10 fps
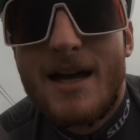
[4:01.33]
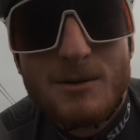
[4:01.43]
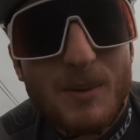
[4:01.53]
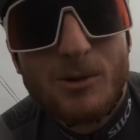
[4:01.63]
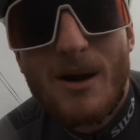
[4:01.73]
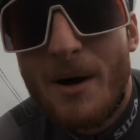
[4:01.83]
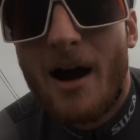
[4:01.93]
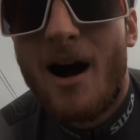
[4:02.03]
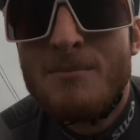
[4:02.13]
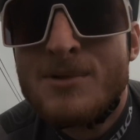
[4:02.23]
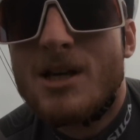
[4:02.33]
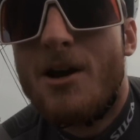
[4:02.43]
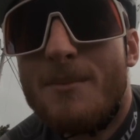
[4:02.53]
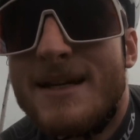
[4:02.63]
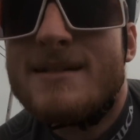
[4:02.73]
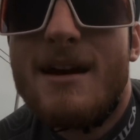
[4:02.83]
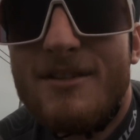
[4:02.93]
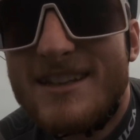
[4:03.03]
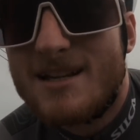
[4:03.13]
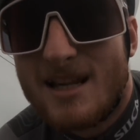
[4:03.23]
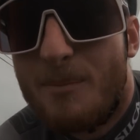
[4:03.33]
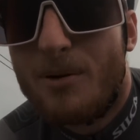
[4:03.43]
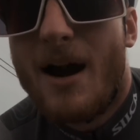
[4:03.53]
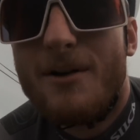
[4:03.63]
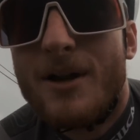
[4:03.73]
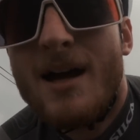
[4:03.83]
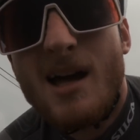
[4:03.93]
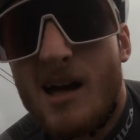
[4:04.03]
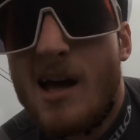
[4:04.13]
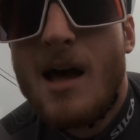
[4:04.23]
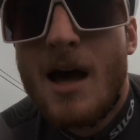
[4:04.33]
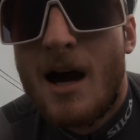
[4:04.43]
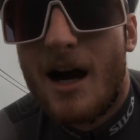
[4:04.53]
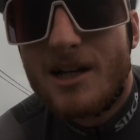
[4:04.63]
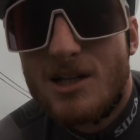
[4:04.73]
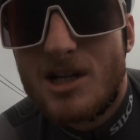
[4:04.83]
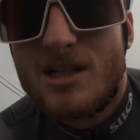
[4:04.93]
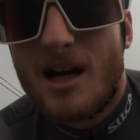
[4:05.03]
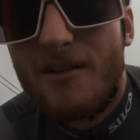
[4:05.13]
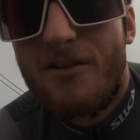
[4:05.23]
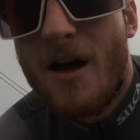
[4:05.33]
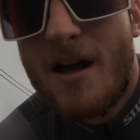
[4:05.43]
It's between my arms, so it means that if it does slip around, I can just kind of